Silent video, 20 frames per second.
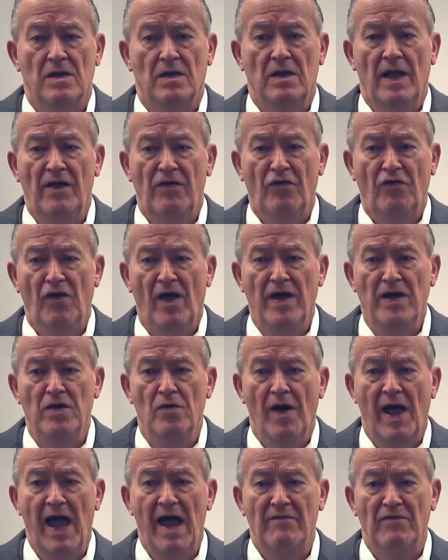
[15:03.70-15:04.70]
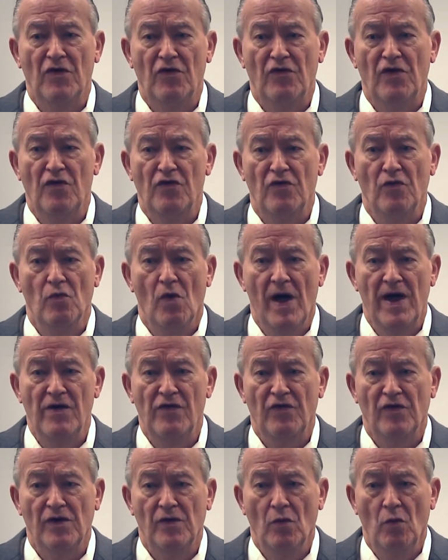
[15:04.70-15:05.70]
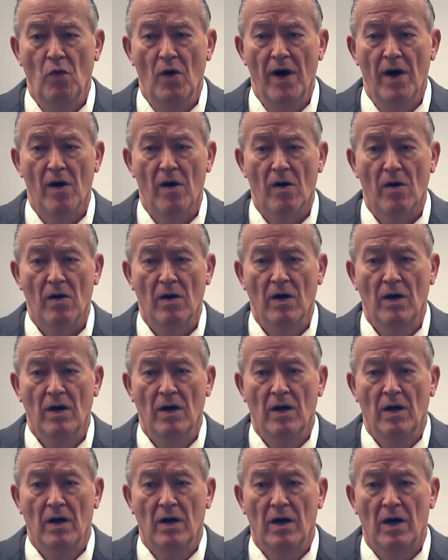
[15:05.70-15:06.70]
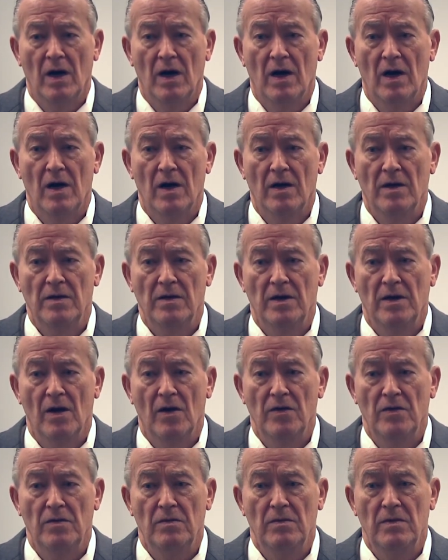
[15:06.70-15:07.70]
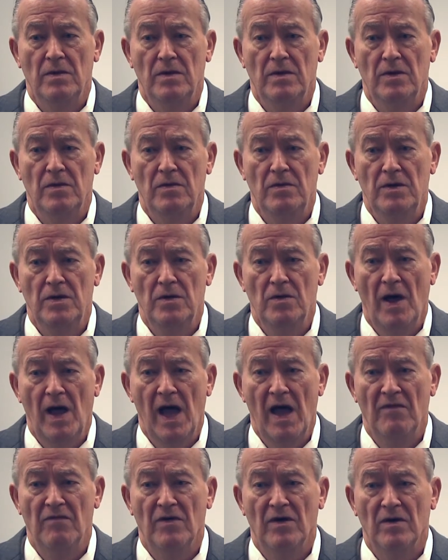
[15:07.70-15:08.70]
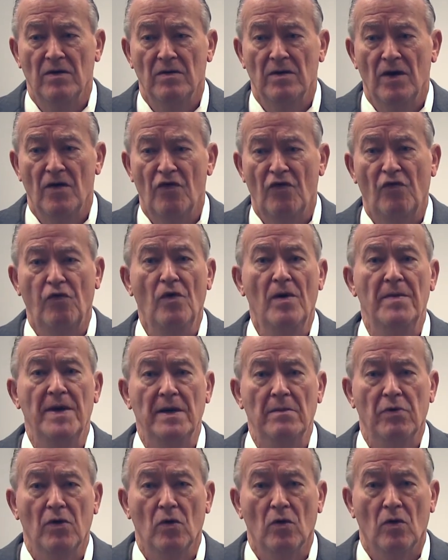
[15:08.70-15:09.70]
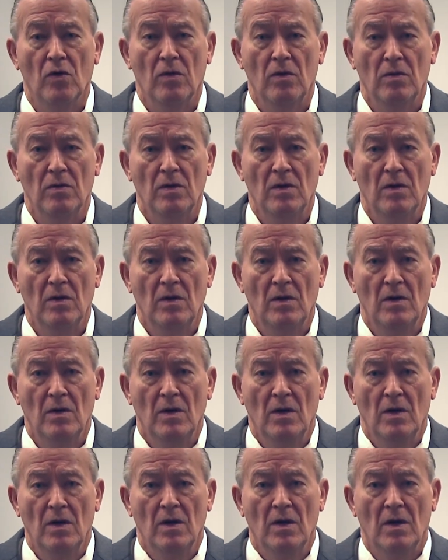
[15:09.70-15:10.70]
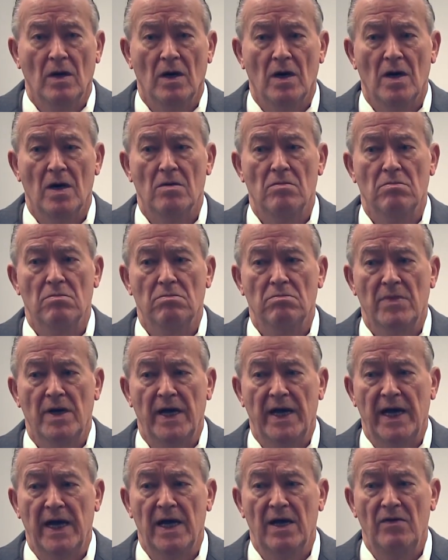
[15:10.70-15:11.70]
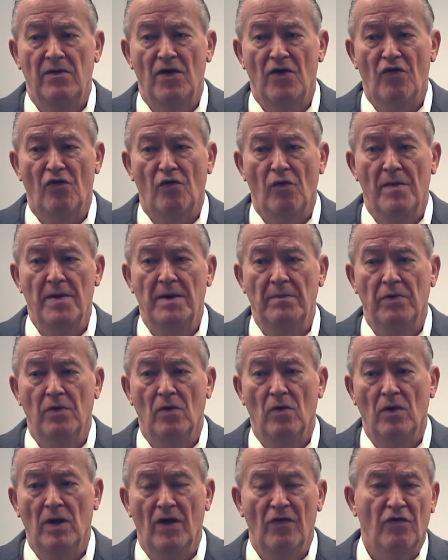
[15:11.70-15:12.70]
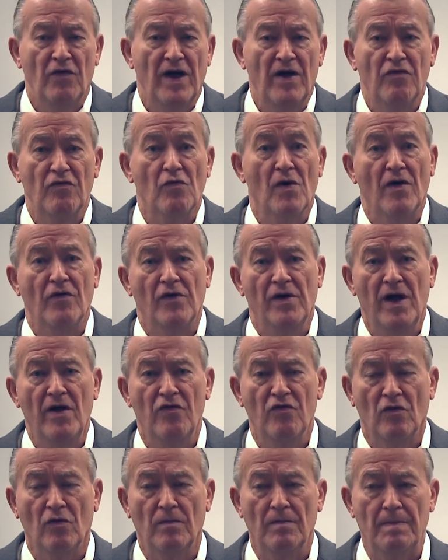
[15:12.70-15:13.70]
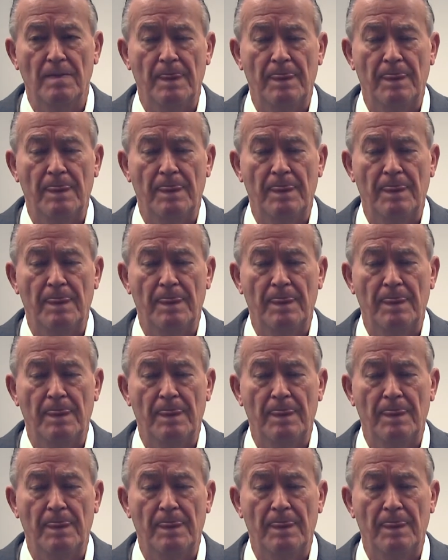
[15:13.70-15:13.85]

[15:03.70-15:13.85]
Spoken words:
Let's say you have a situation where you have a swimming pool. And this swimming pool, let's say it's residential.